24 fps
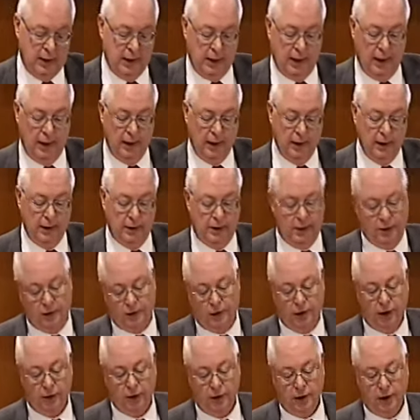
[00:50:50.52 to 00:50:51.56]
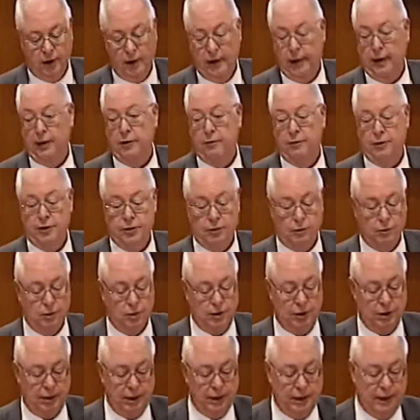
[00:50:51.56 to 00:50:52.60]
in the Binterley Resource
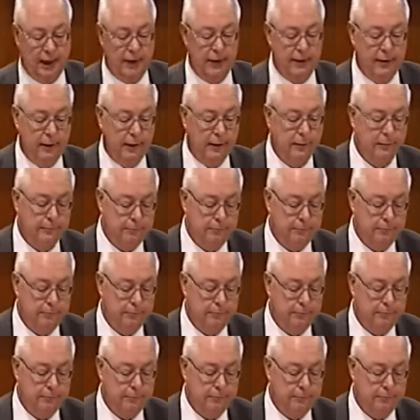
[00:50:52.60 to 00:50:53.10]
Centre.